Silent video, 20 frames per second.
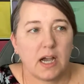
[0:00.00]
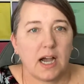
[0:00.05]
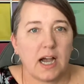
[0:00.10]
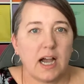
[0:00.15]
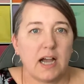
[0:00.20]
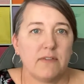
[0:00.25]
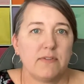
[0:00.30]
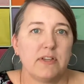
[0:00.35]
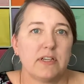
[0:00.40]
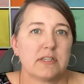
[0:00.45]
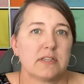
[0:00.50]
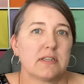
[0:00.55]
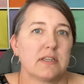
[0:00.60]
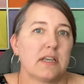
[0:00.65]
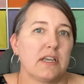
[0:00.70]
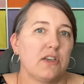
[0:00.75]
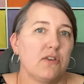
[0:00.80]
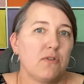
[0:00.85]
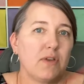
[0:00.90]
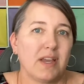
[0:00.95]

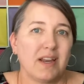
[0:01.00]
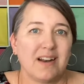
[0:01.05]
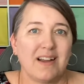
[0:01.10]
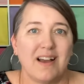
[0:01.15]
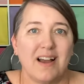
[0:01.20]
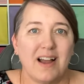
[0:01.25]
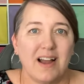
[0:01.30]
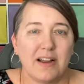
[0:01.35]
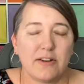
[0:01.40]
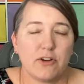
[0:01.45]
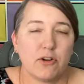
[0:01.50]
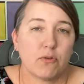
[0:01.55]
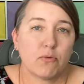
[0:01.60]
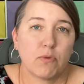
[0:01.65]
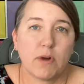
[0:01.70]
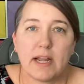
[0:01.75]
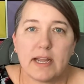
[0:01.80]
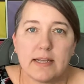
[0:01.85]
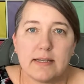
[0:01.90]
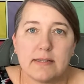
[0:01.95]
Obviously, you cannot hide your
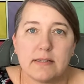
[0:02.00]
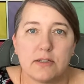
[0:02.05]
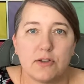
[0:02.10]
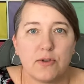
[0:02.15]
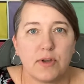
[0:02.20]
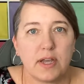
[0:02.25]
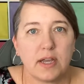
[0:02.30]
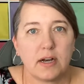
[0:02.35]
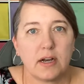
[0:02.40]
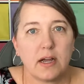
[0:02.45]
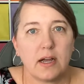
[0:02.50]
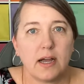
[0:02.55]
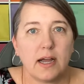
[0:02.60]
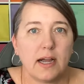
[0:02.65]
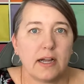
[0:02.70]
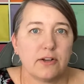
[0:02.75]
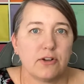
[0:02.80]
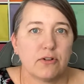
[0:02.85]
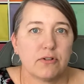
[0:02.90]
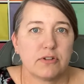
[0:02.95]
race. You cannot
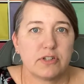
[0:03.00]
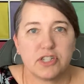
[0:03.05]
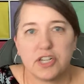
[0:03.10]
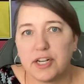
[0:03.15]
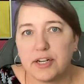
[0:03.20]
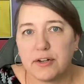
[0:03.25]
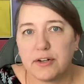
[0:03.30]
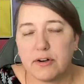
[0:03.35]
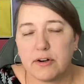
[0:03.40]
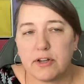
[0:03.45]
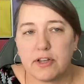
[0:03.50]
hide your gender.